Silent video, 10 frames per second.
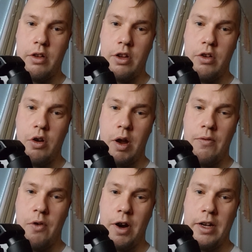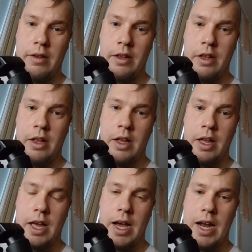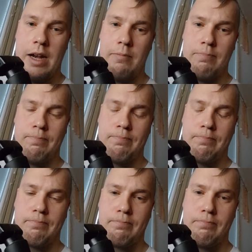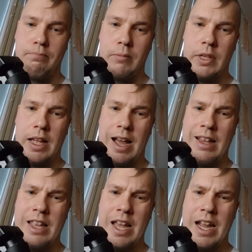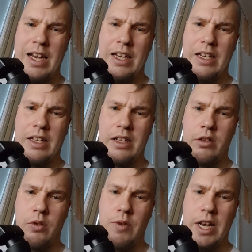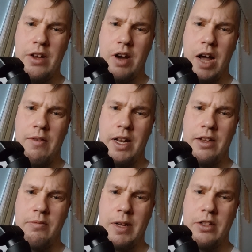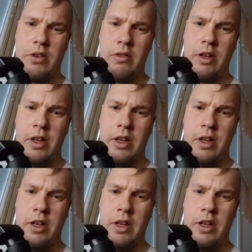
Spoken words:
you're going for it. And at the end of the video I want to just mention